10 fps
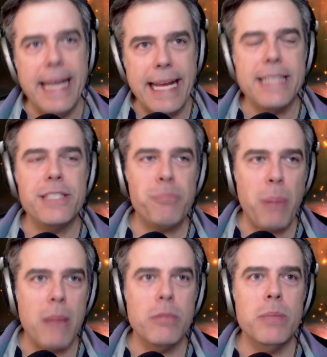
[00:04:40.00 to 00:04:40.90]
It's
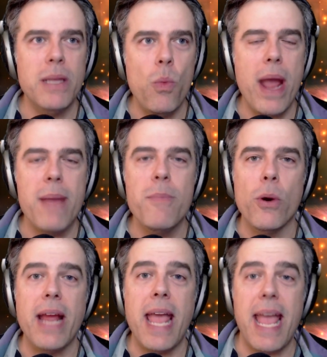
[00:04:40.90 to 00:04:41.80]
probably way
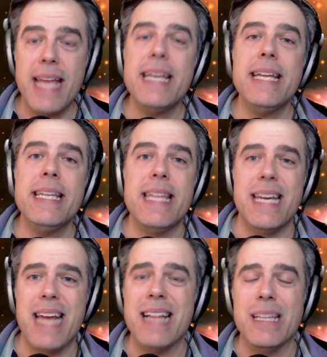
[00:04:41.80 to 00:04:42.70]
more hated than
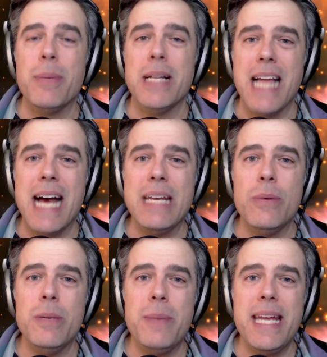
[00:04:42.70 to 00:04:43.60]
an Atlapalani
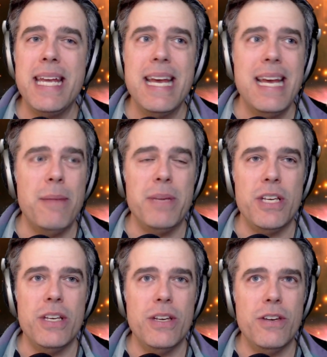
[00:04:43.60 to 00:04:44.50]
would be. I
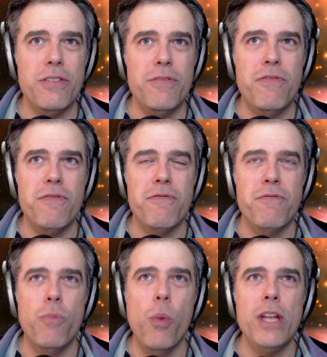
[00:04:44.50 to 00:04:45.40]
mean,
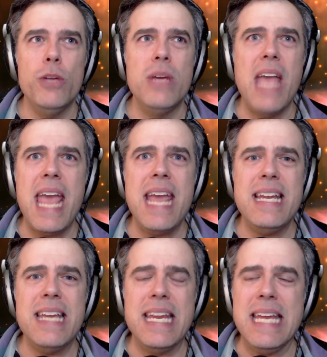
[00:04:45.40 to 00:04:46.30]
what you
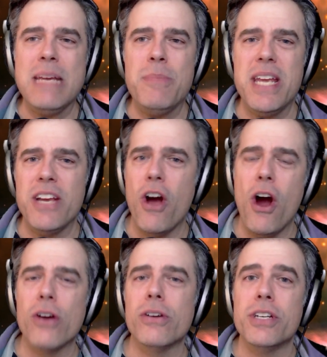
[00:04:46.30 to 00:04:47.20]
gain in it being
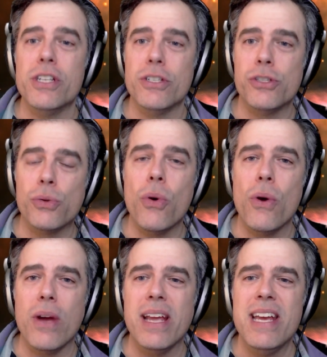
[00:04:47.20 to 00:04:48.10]
harder to
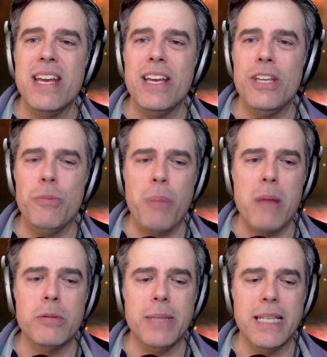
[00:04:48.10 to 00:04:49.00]
destroy, you
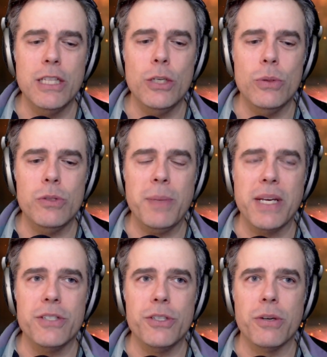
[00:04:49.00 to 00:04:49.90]
probably lose
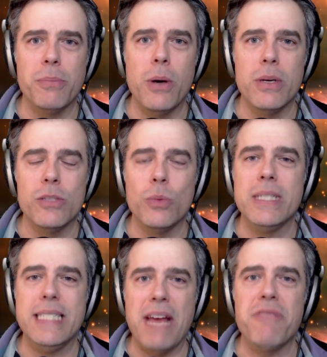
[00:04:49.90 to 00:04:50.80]
because your opponents will
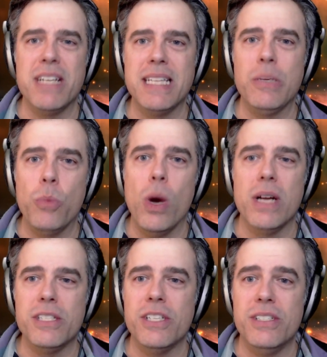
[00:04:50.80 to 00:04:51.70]
definitely
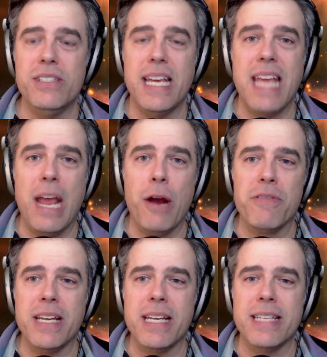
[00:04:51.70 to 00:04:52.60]
want to take care
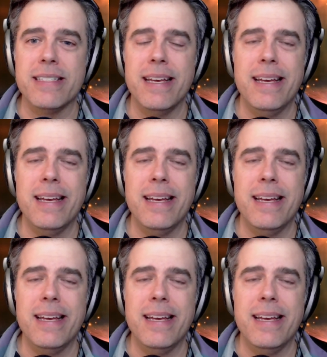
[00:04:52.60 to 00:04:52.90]
of it, because